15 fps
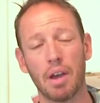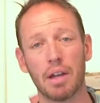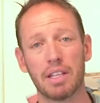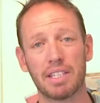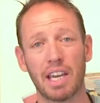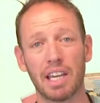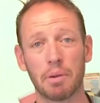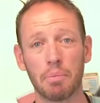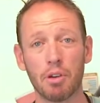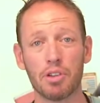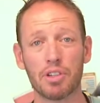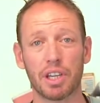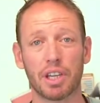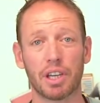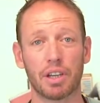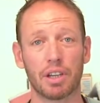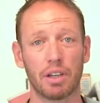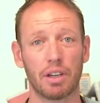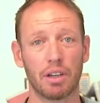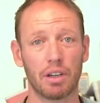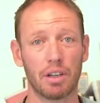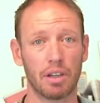take music
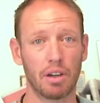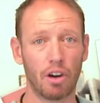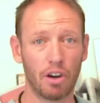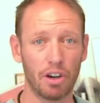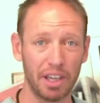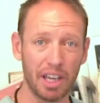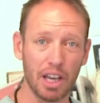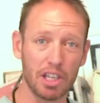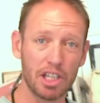on here.